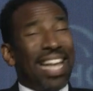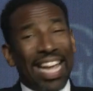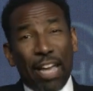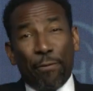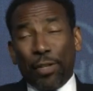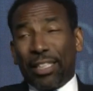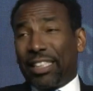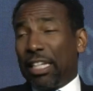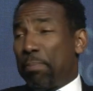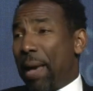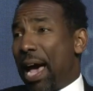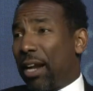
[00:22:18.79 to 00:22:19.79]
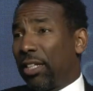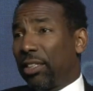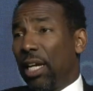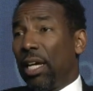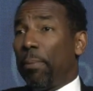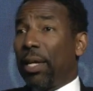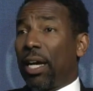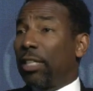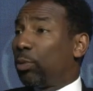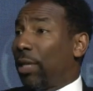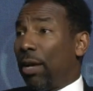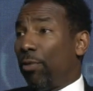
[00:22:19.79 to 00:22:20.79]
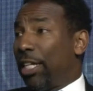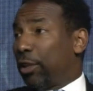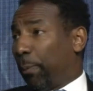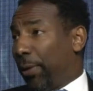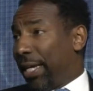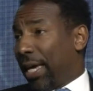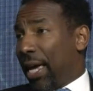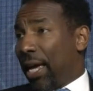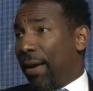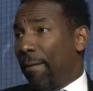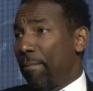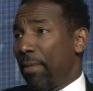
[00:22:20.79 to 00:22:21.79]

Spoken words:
infancy matters because when they reach pre-K